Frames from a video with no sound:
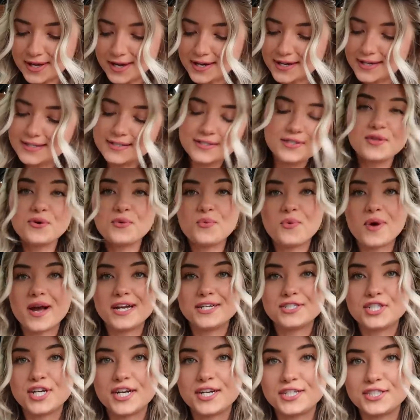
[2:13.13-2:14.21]
here is the
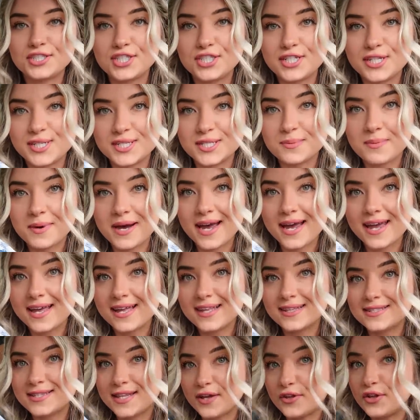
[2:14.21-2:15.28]
white cheddar cheese
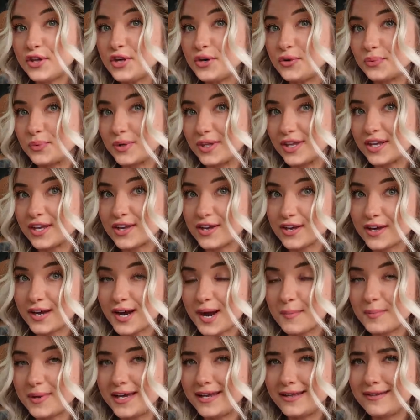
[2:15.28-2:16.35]
bites they look really good
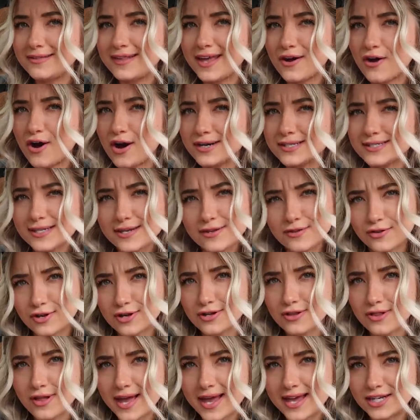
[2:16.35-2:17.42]
i mean they honestly
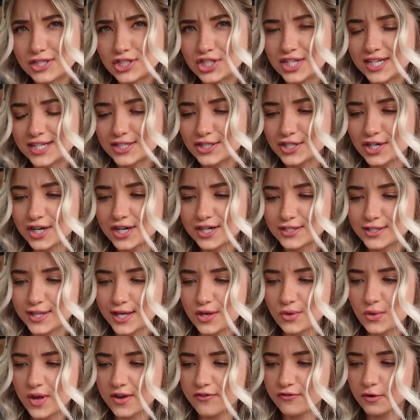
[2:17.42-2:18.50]
look like cheese curds that
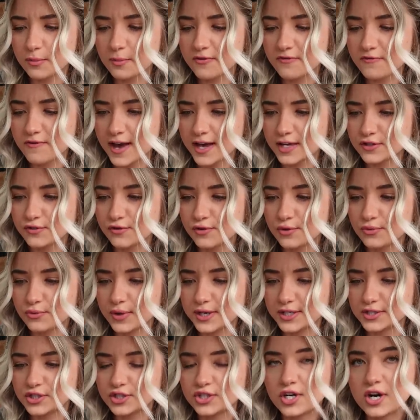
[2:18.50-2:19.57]
you get from a fast food
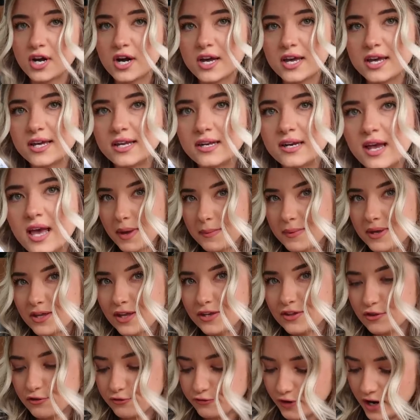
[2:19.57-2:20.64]
restaurant maybe
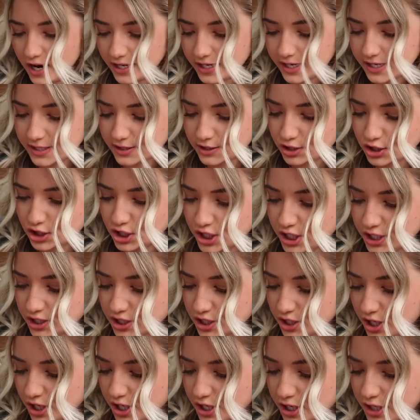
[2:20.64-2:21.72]
like the freddy's cheese
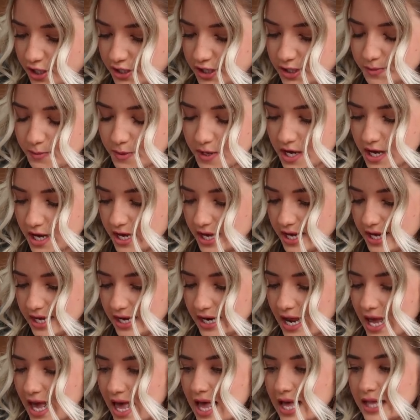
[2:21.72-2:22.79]
curds but
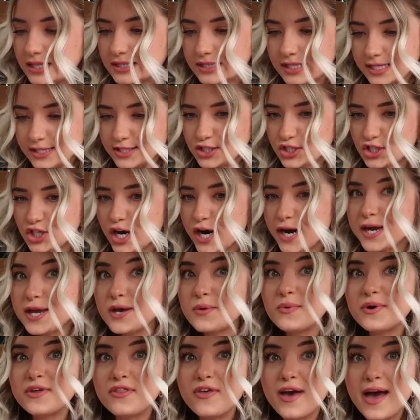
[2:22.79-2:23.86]
let's try it
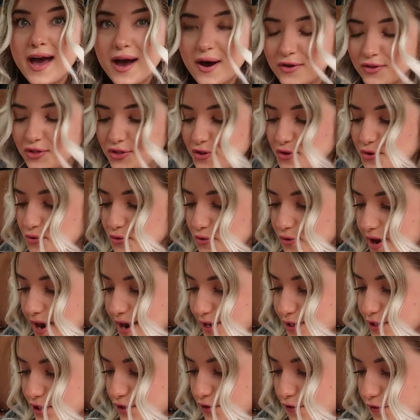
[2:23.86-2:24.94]
without the
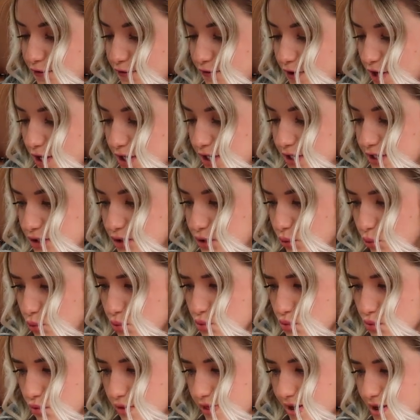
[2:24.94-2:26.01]
ranch first
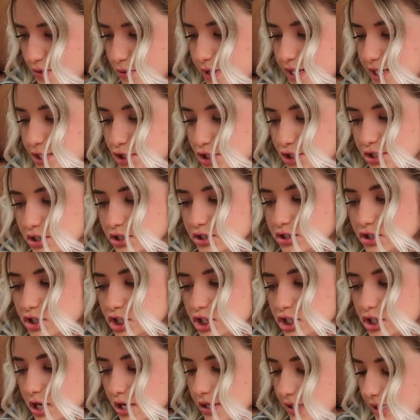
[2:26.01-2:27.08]
Ooh, that ranch is
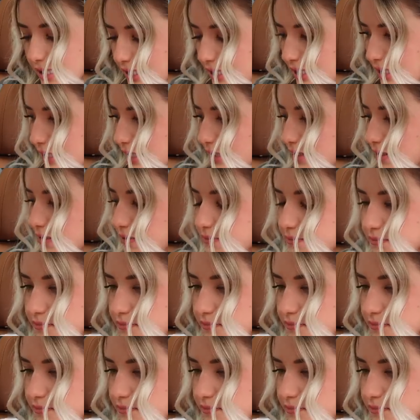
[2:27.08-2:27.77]
chunky